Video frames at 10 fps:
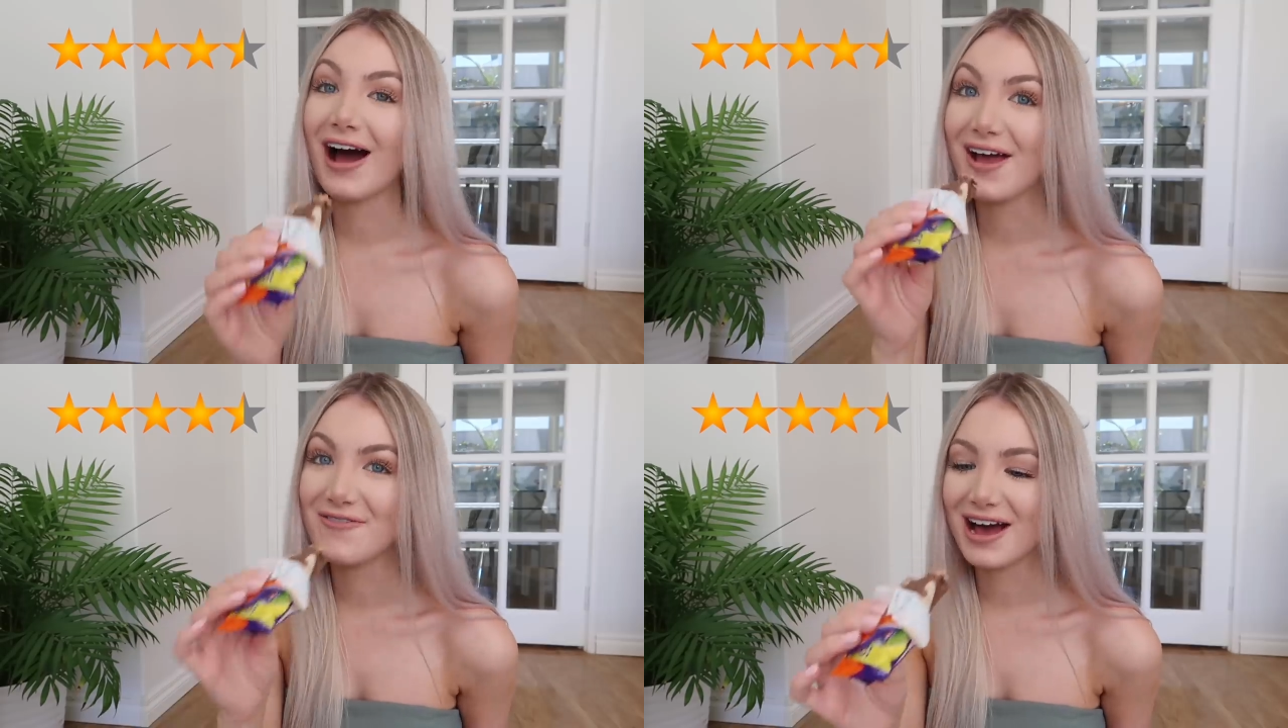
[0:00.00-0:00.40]

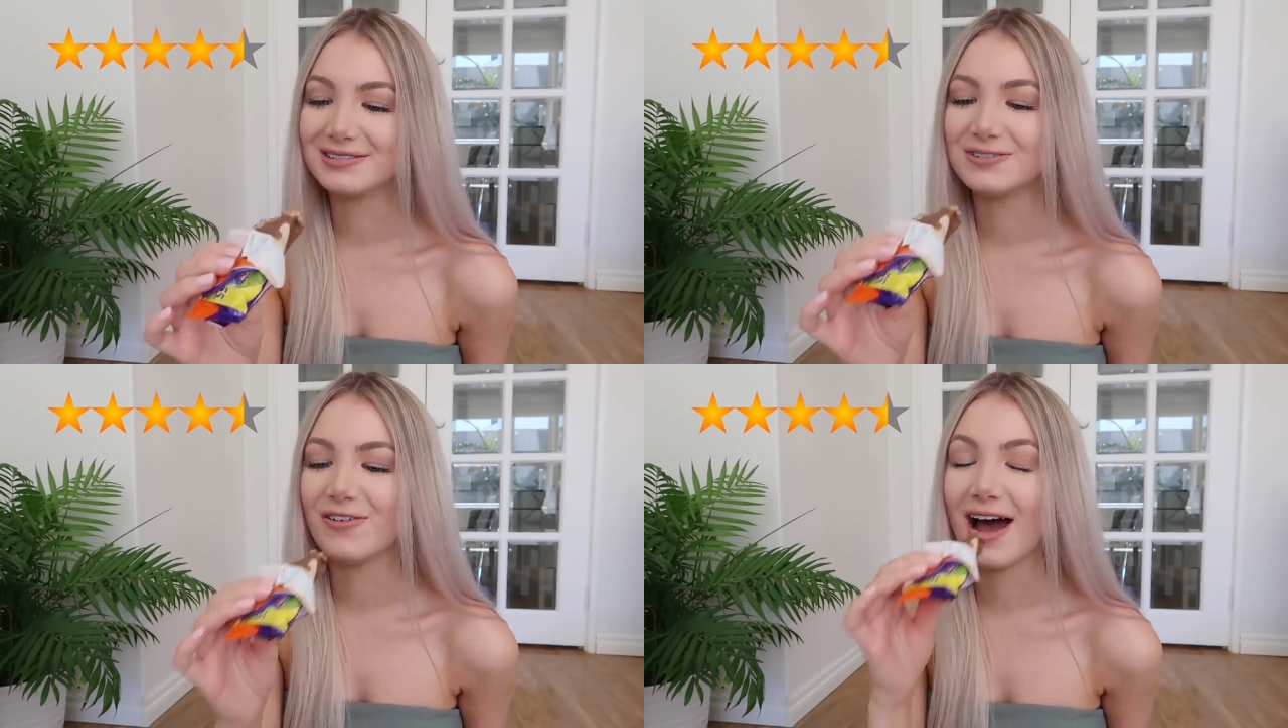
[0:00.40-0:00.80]
five
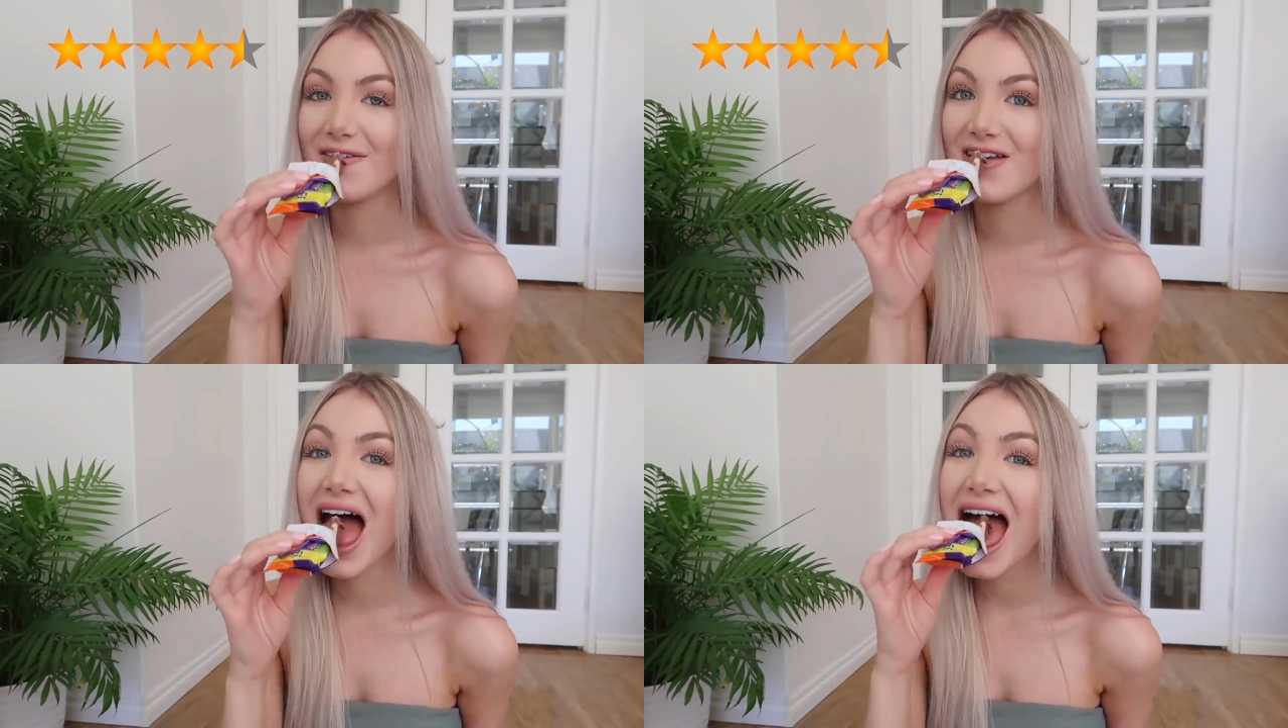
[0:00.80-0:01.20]
out of
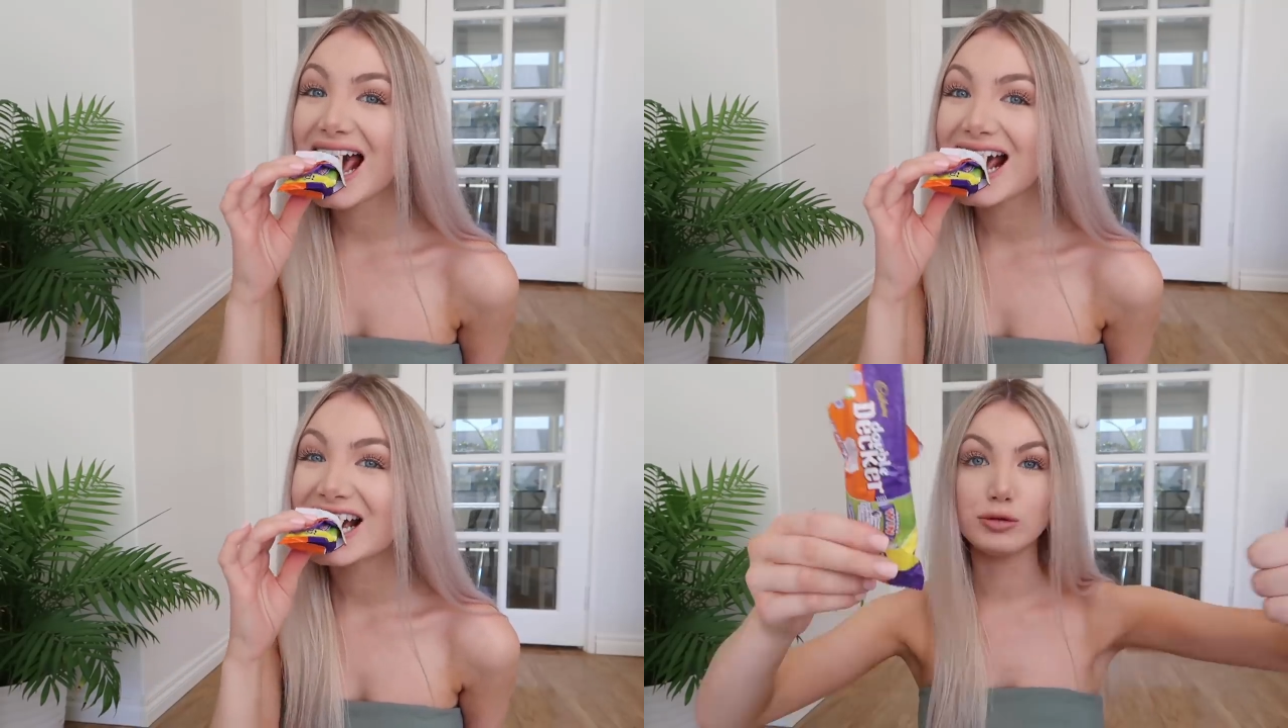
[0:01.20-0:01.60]
five.
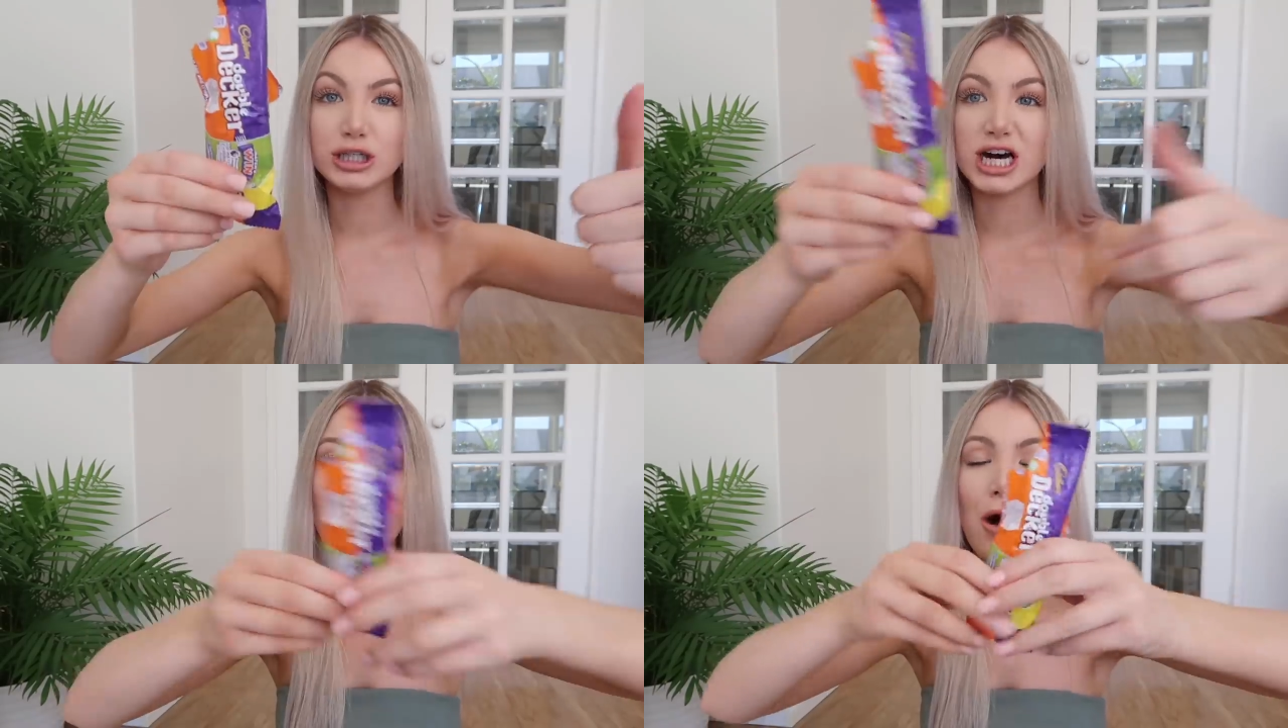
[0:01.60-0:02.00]
Double
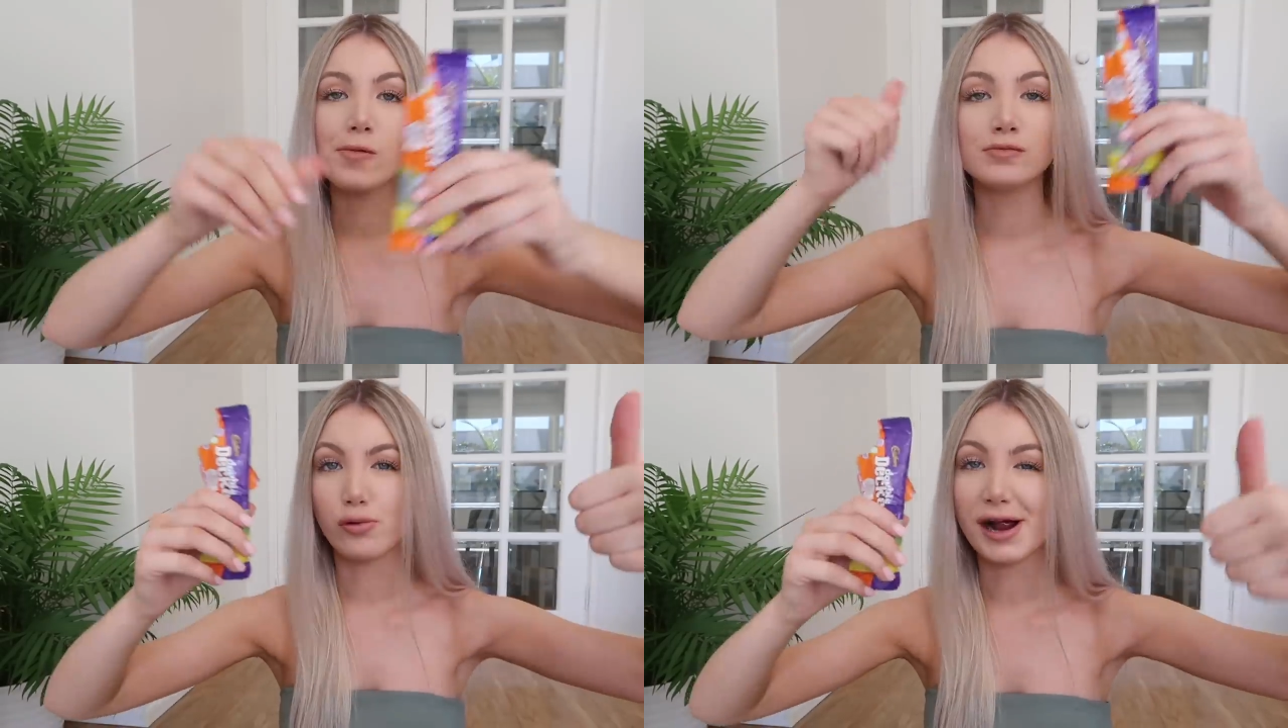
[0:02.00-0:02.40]

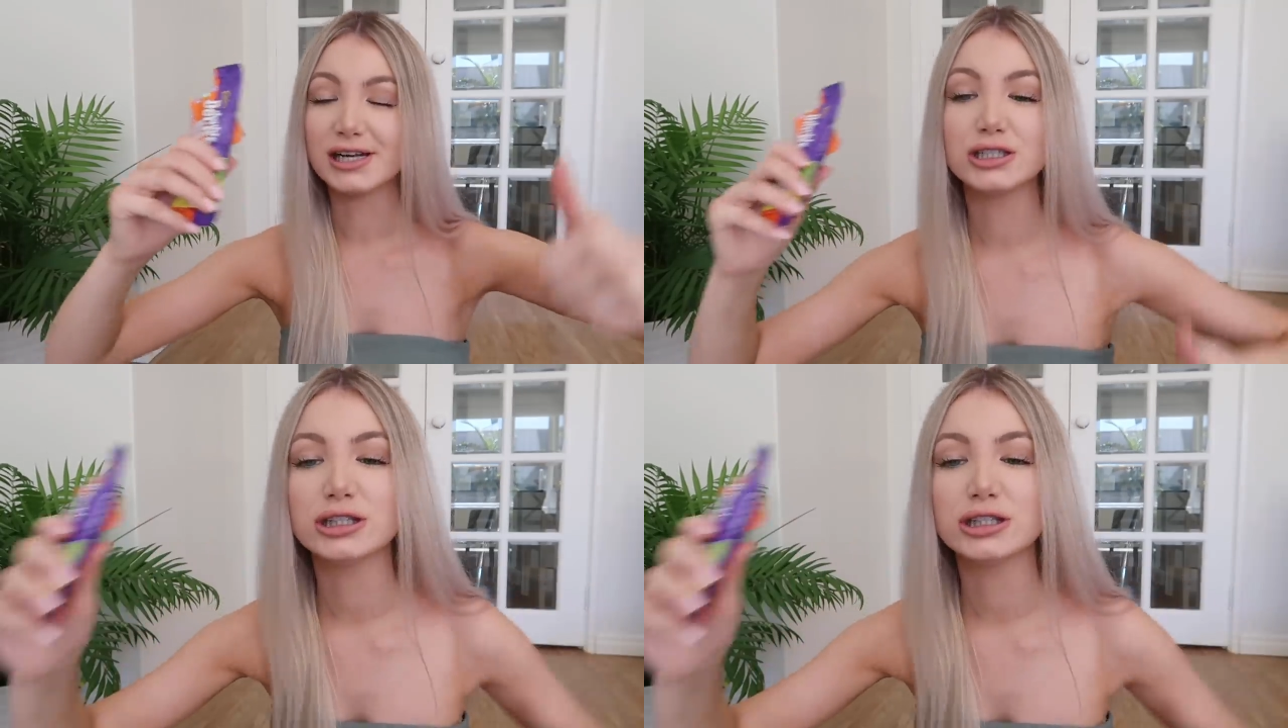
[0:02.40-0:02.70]
Decker, great.